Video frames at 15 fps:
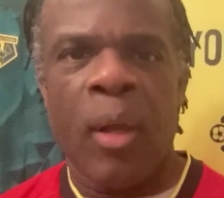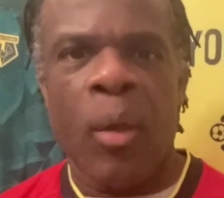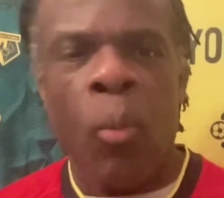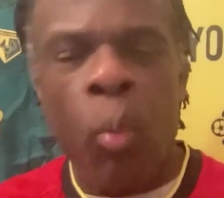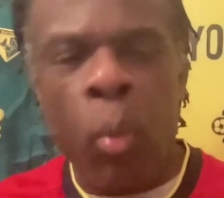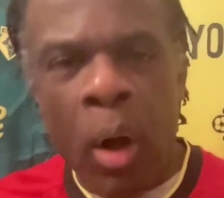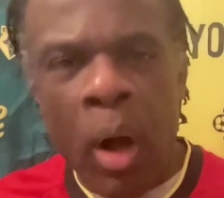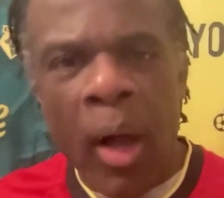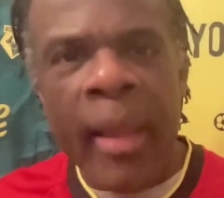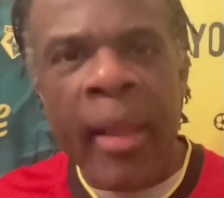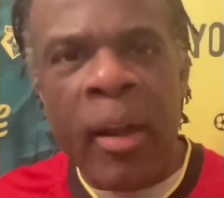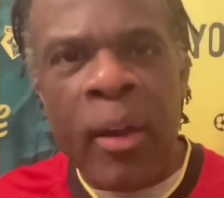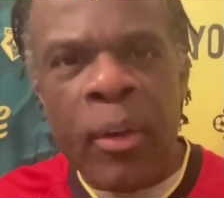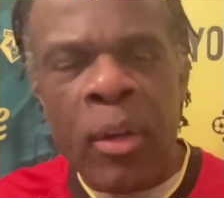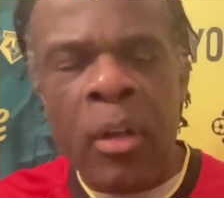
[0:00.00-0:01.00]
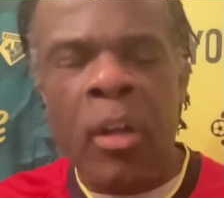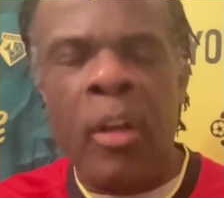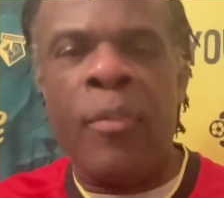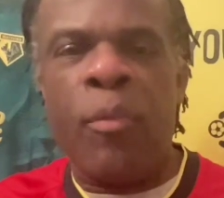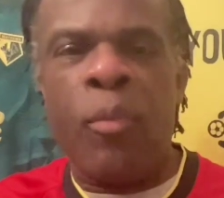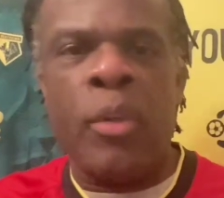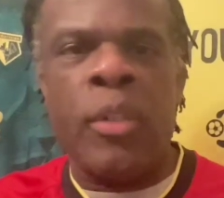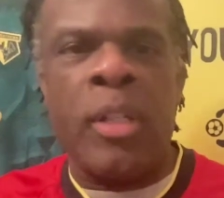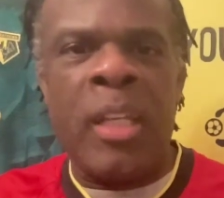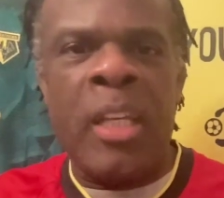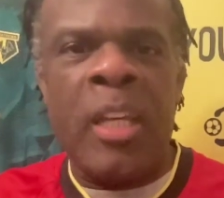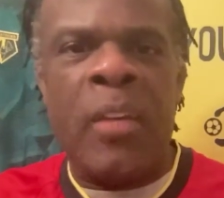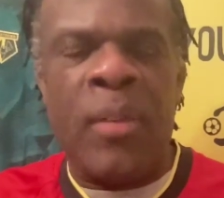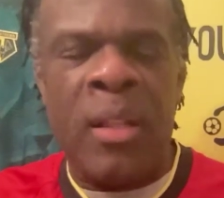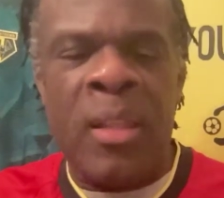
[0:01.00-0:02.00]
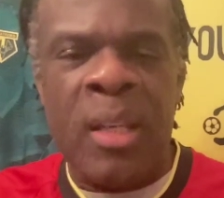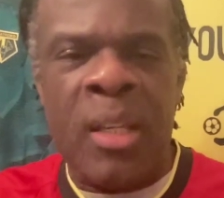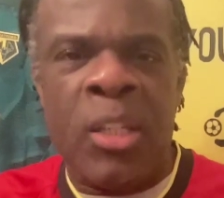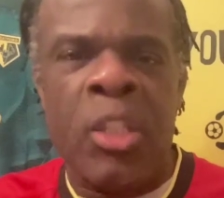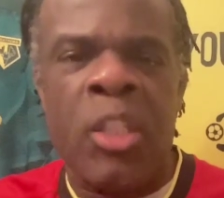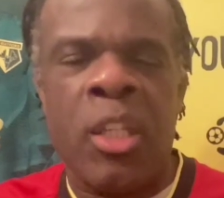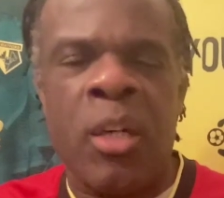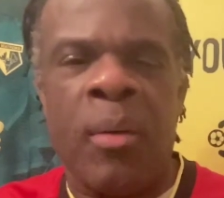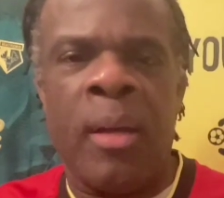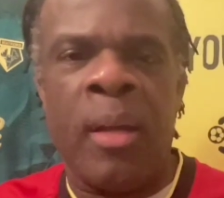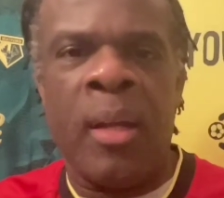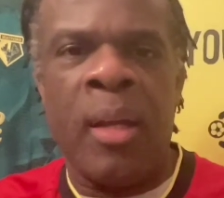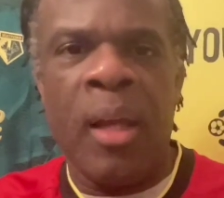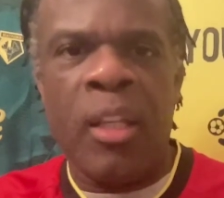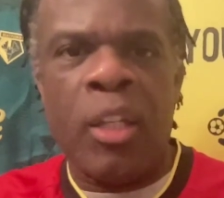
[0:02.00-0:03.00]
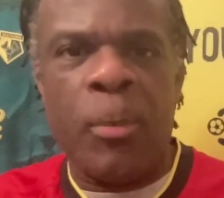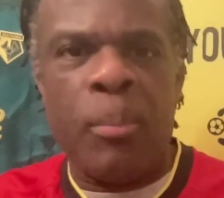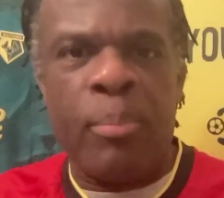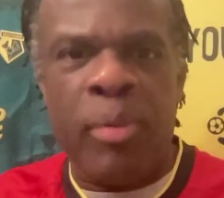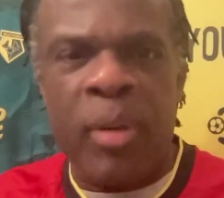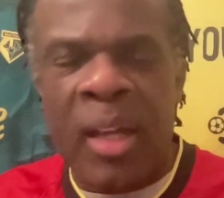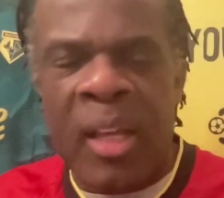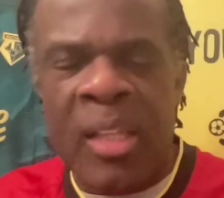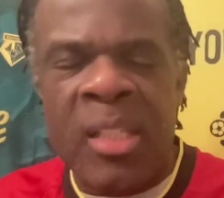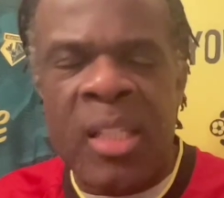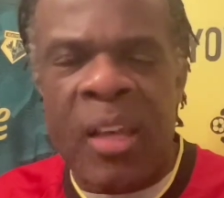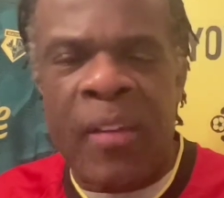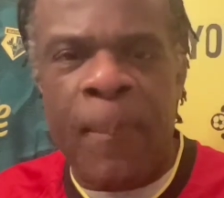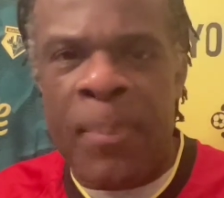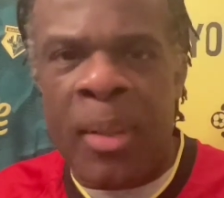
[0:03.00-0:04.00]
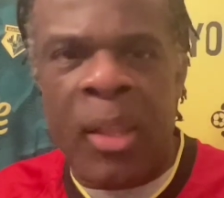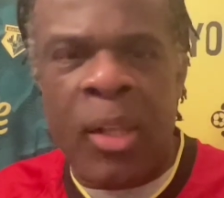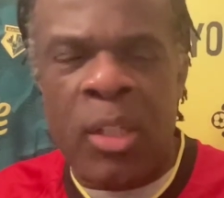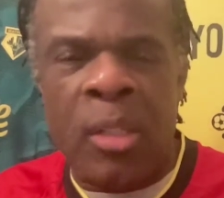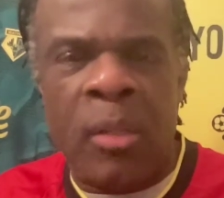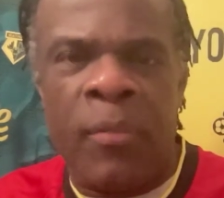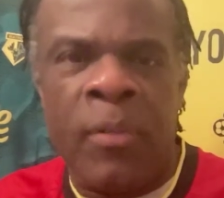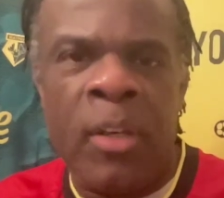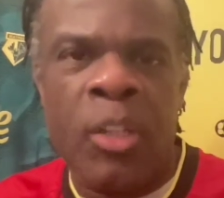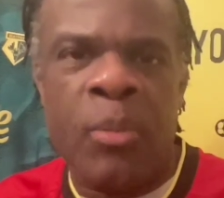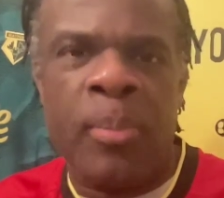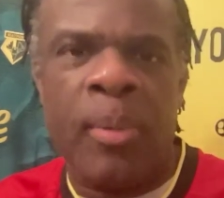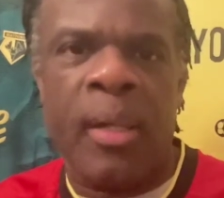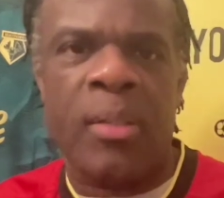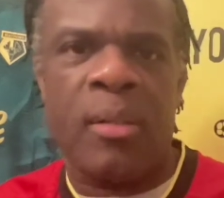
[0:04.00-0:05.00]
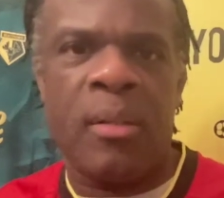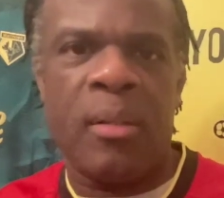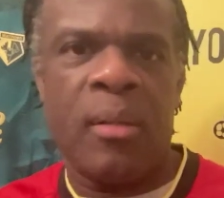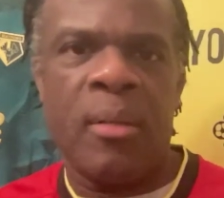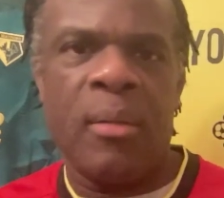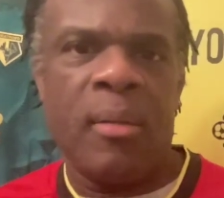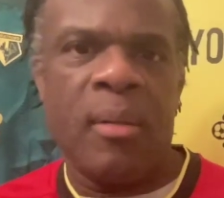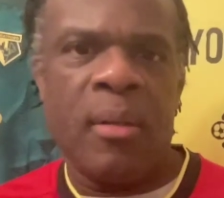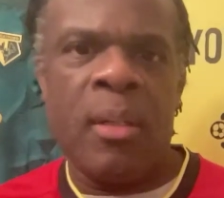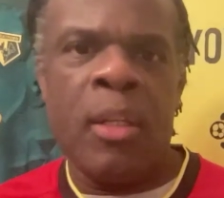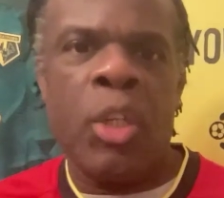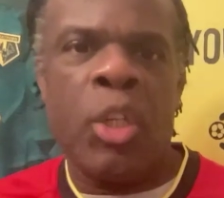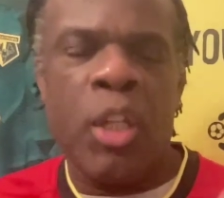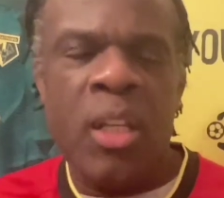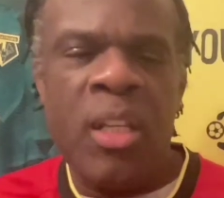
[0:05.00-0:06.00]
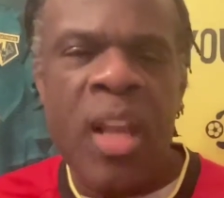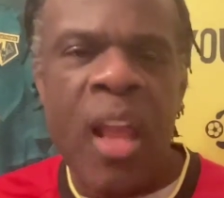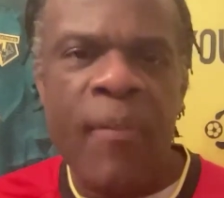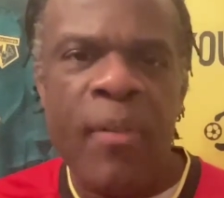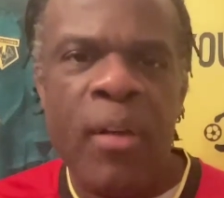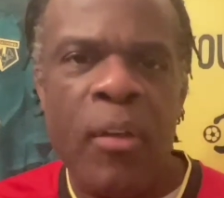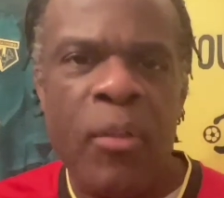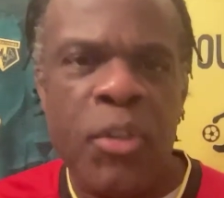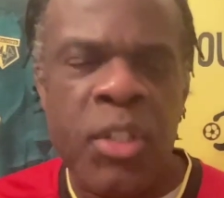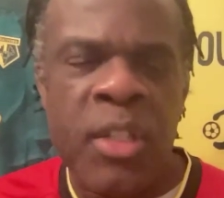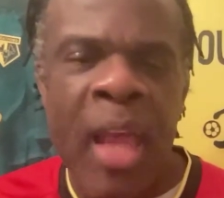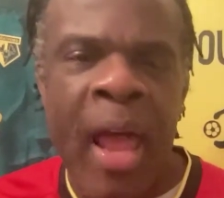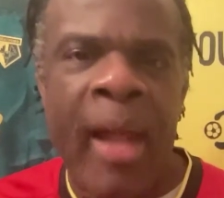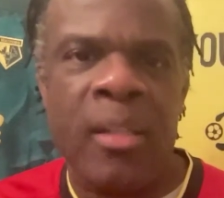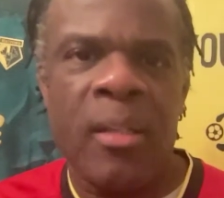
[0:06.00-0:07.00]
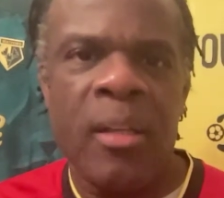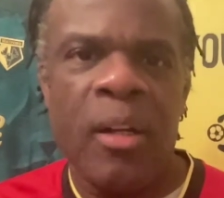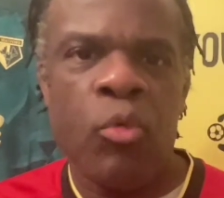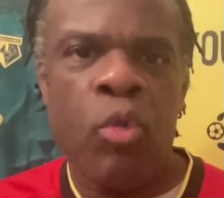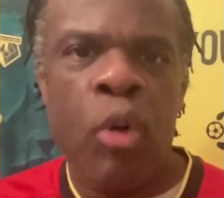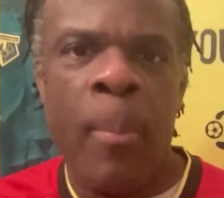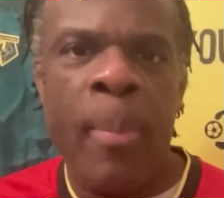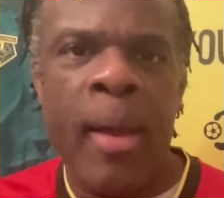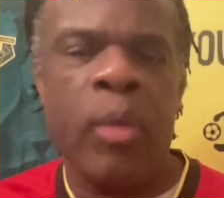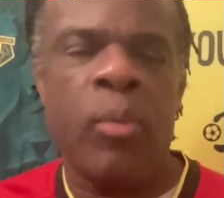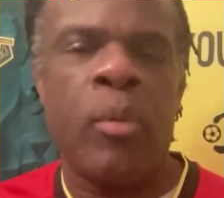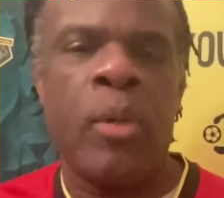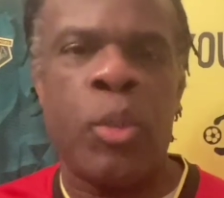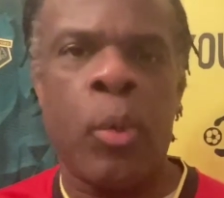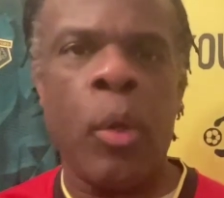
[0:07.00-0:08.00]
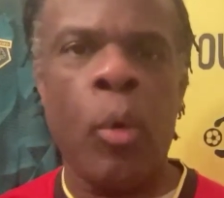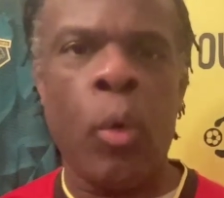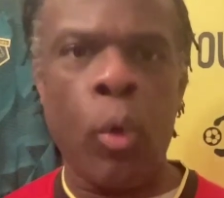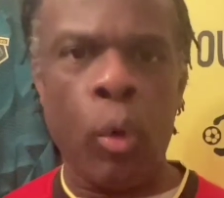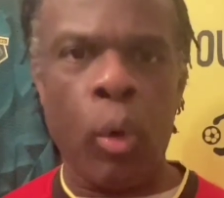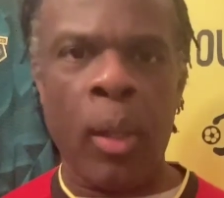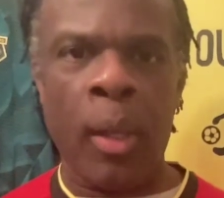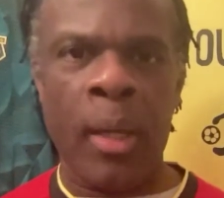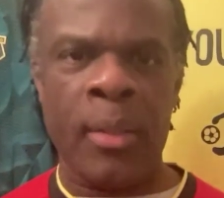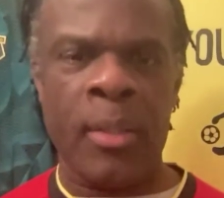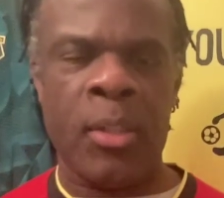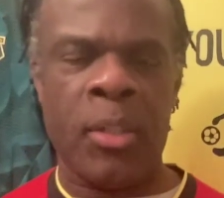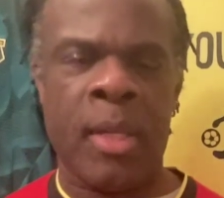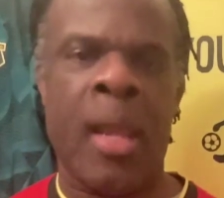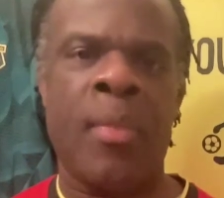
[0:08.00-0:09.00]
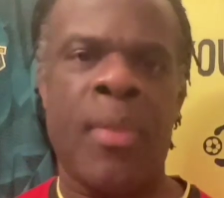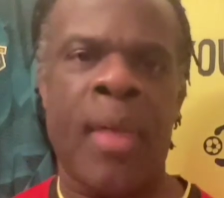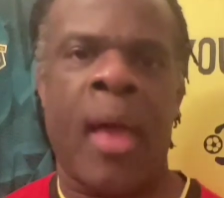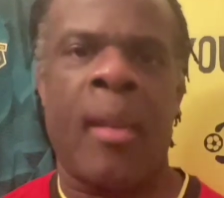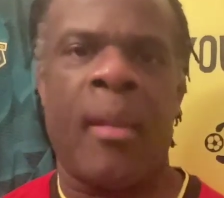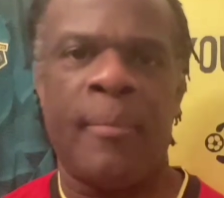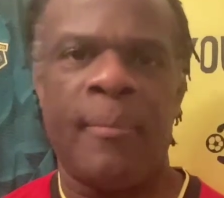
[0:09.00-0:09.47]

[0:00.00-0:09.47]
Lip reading: why on earth was it even necessary to bring in Slaven Bilic in the first place? You should never have sacked Rob Edwards. We all understand that.